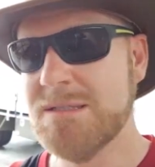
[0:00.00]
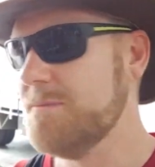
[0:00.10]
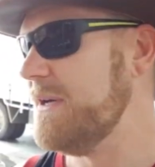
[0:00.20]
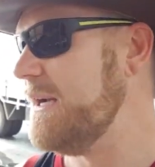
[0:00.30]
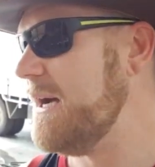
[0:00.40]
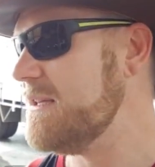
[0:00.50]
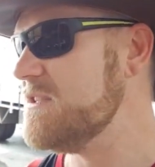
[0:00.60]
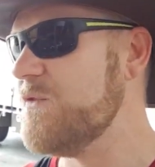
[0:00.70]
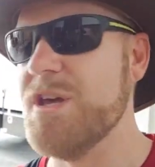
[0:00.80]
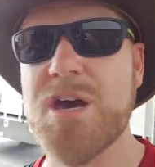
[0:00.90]
But this
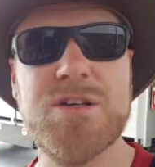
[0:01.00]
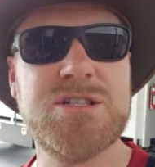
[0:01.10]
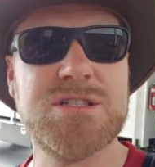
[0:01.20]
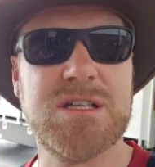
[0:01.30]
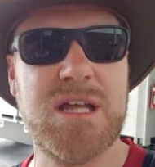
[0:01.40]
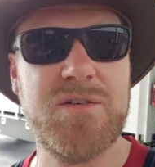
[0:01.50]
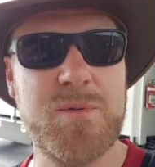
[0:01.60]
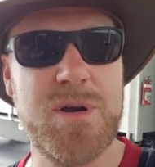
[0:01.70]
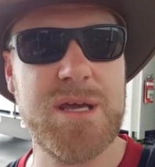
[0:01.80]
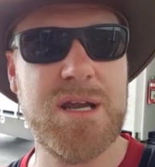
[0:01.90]
video is just to let
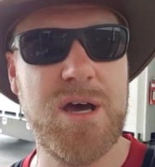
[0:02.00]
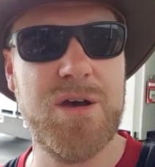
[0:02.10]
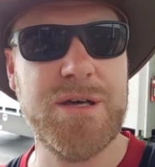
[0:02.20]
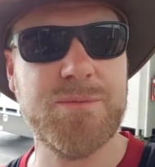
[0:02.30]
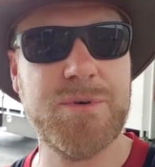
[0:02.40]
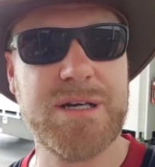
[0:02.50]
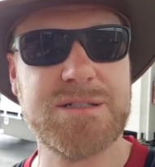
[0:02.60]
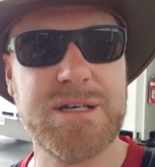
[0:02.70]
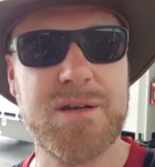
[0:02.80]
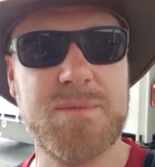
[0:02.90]
everybody know that we're
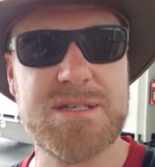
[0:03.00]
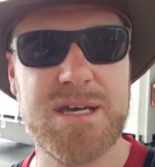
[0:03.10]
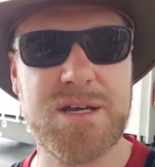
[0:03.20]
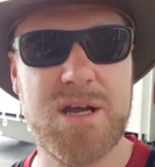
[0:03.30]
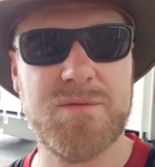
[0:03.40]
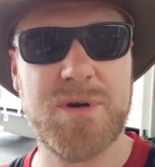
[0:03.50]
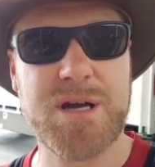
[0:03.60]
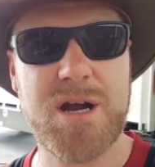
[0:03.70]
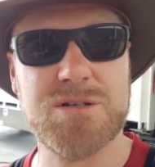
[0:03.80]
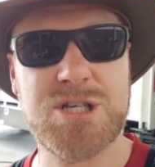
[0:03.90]
actually going to be taking over my
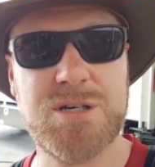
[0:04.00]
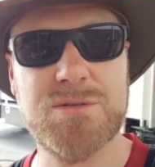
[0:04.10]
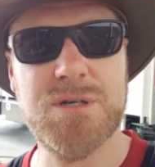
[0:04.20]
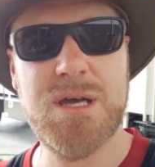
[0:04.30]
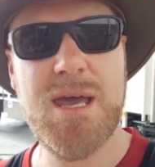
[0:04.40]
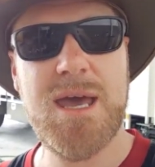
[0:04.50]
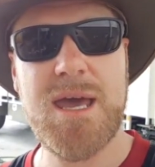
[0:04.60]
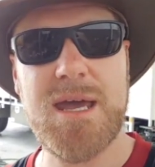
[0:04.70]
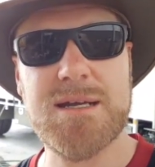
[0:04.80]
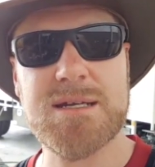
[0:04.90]
current channel.
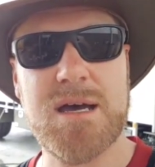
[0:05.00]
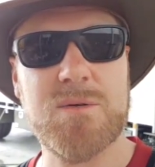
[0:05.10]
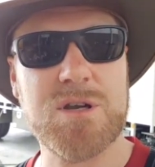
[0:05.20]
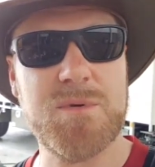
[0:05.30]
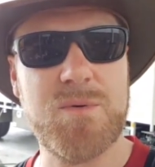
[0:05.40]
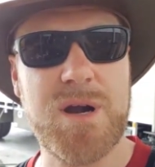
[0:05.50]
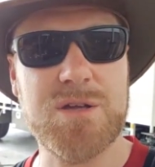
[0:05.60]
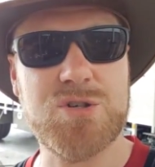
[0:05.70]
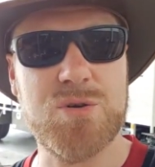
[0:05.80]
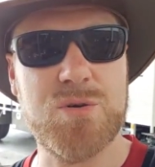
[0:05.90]
And we're going to be running
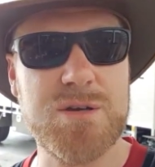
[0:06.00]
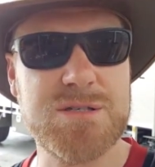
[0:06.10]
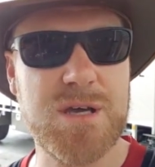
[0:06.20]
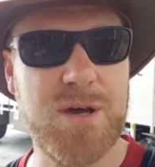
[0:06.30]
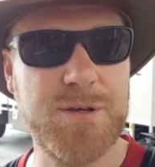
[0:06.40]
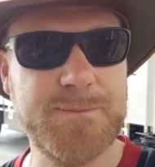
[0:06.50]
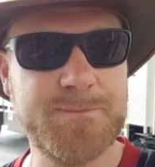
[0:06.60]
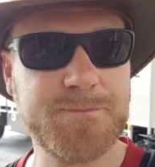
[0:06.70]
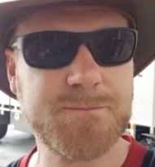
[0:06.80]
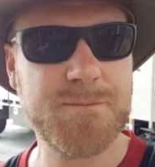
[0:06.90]
a Duro. So,
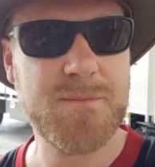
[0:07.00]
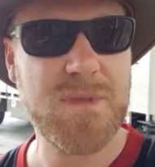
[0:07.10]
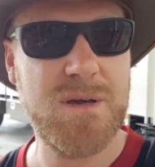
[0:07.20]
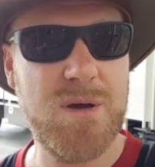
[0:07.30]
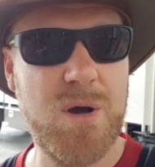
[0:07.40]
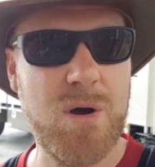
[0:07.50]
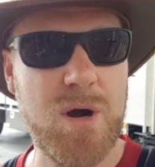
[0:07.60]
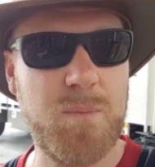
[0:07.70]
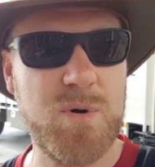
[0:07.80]
all right,